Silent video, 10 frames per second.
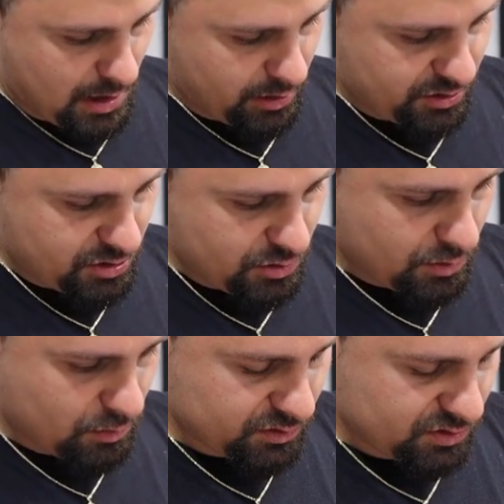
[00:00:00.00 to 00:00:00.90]
I like to do
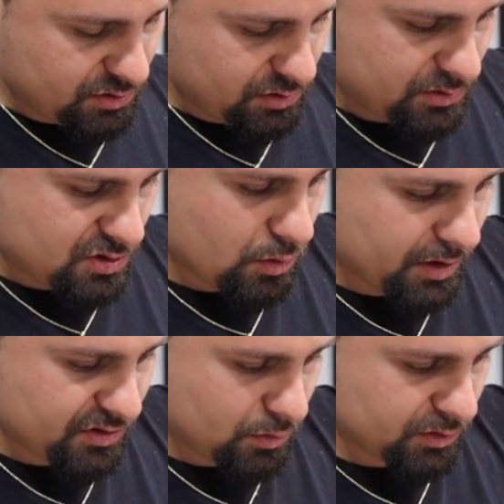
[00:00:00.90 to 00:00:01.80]
it once,
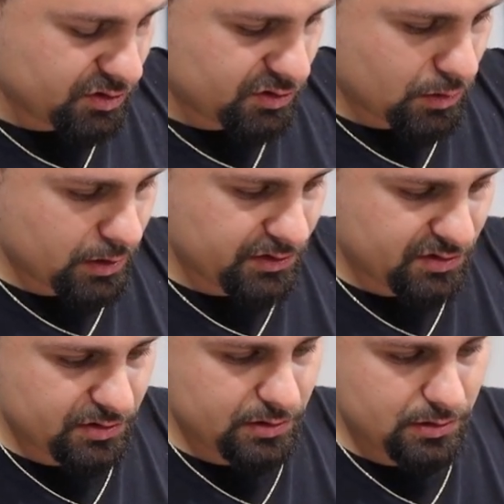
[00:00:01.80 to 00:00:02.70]
twice, once or
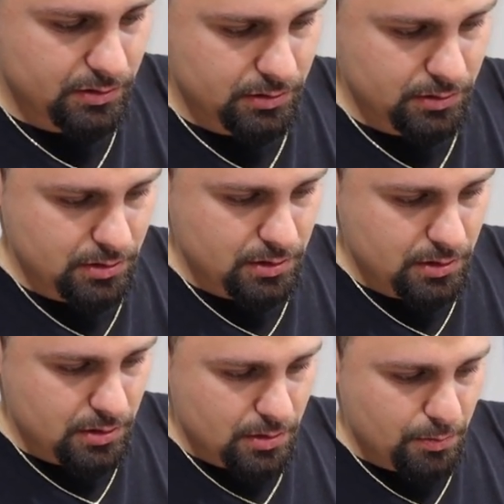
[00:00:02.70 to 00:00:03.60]
twice.
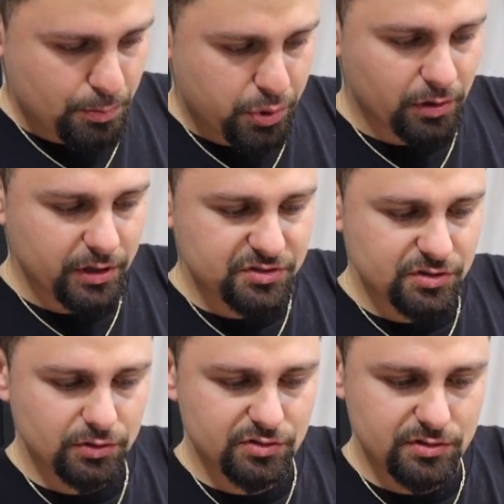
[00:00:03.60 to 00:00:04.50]
Pull it
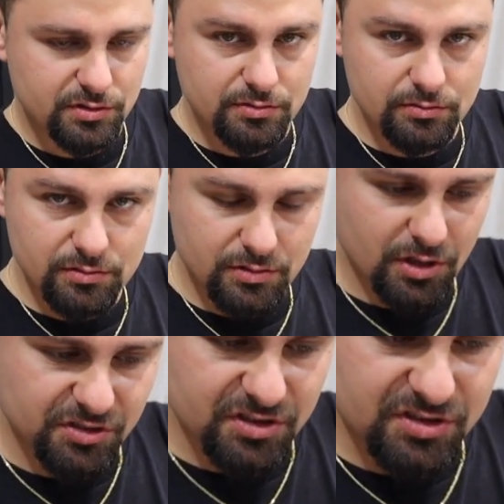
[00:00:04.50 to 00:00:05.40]
so it's nice